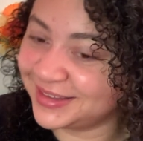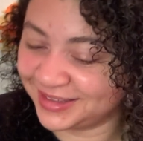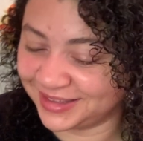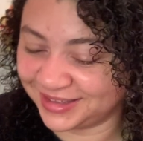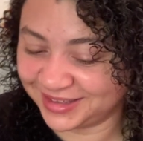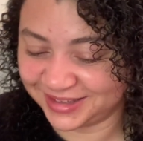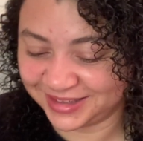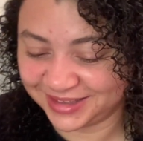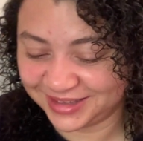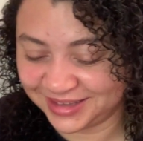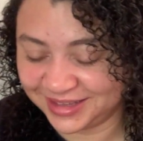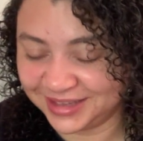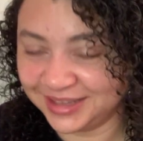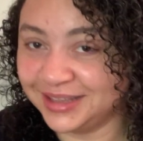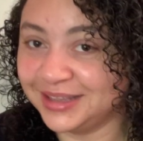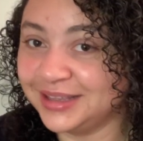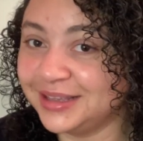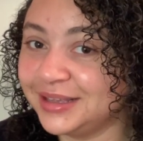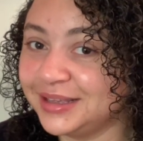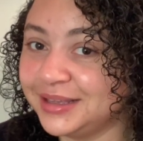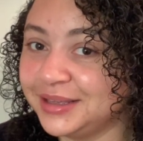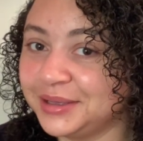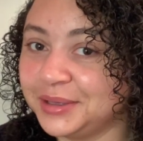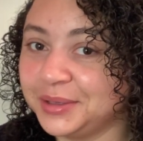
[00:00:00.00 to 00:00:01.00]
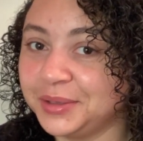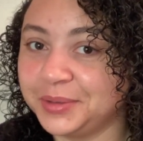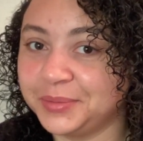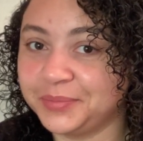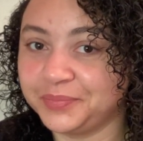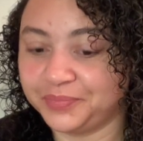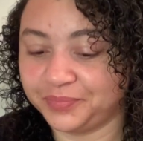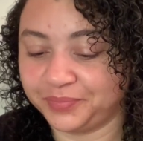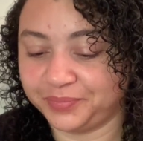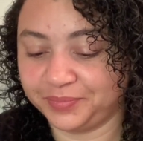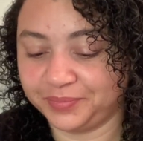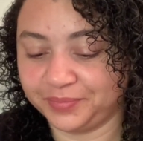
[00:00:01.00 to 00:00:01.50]
Lot of body
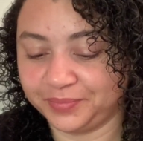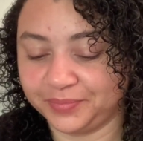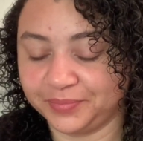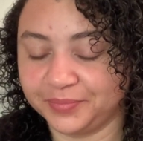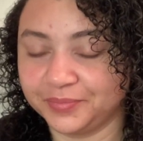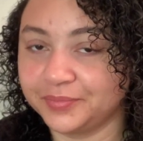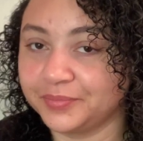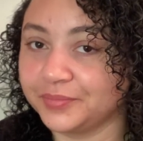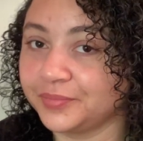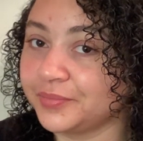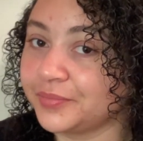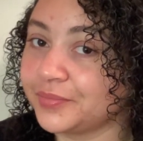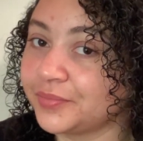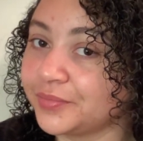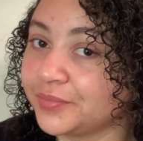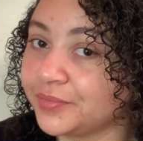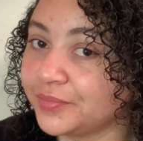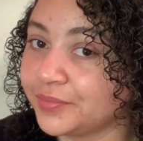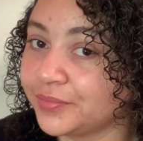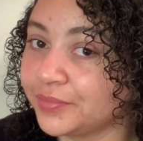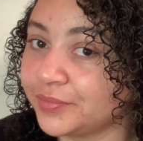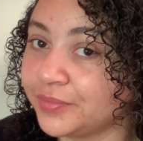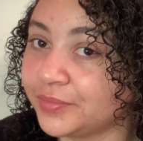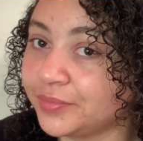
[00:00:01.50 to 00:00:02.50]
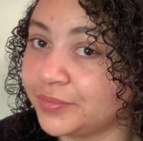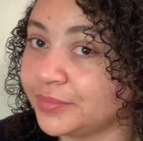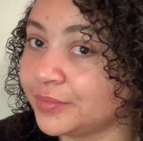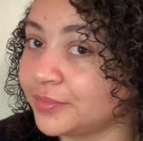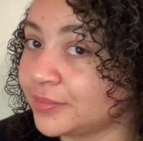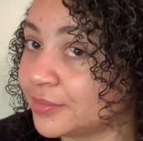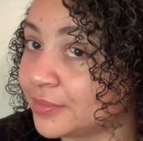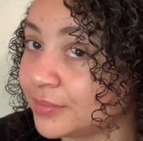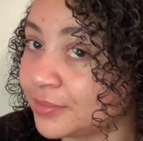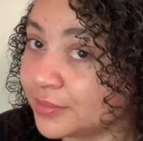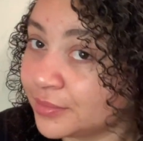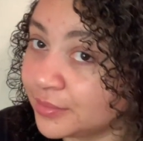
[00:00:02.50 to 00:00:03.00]
products. I love it. Their mousses
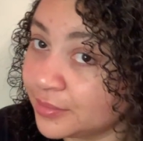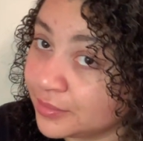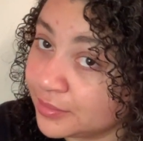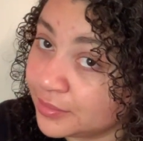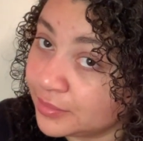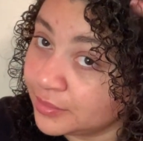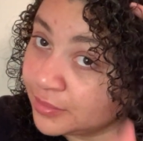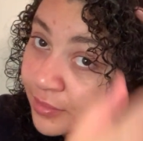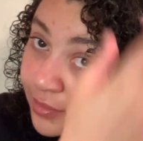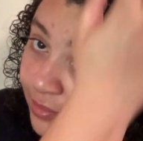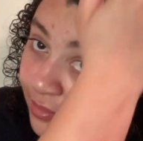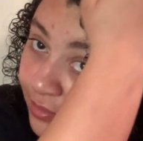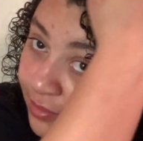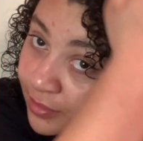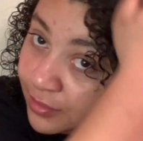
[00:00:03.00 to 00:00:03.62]
are really good.